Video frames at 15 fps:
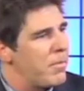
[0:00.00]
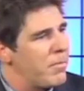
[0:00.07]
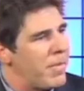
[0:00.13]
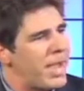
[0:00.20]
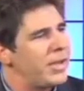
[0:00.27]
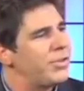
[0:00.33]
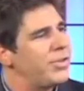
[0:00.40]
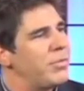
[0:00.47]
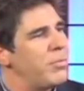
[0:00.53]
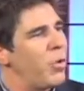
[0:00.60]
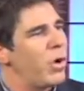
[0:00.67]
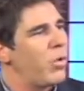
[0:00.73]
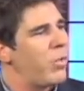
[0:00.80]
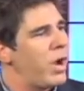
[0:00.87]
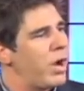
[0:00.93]
makes you
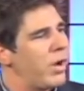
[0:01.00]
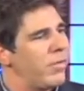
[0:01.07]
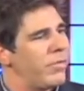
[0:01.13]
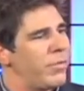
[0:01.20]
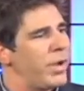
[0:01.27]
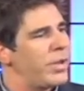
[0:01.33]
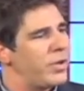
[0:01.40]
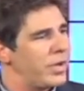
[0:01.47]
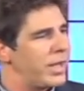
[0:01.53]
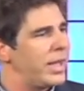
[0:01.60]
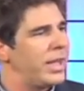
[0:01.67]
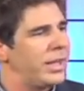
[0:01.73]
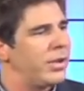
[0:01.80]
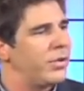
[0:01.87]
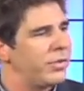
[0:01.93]
more aware of when you're
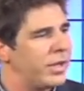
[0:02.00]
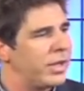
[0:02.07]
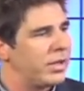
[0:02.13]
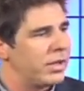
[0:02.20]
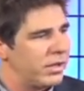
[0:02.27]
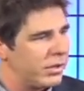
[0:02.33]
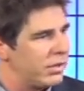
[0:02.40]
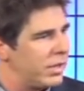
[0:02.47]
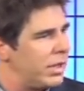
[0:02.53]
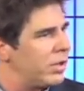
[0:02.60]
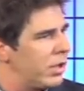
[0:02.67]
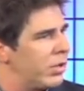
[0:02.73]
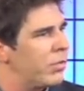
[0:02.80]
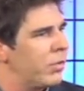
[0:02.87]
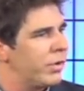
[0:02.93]
getting those
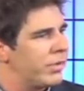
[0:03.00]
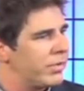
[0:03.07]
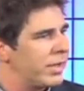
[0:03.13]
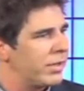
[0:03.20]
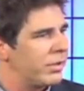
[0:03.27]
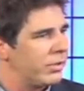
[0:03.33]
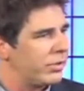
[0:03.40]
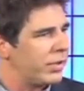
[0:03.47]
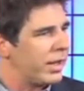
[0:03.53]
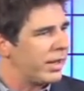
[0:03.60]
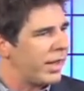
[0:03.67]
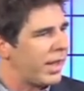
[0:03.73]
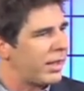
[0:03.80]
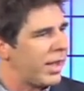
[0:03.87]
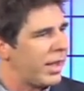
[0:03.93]
incongruent signals,
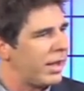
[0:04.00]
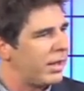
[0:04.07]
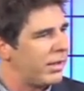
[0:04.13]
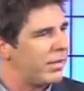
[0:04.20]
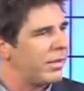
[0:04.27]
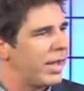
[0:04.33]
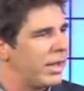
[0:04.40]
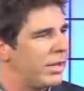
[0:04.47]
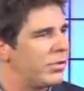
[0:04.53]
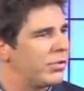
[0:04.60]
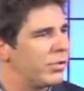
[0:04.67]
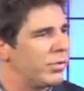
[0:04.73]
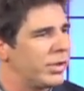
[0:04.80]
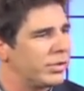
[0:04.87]
that kind of that intuition.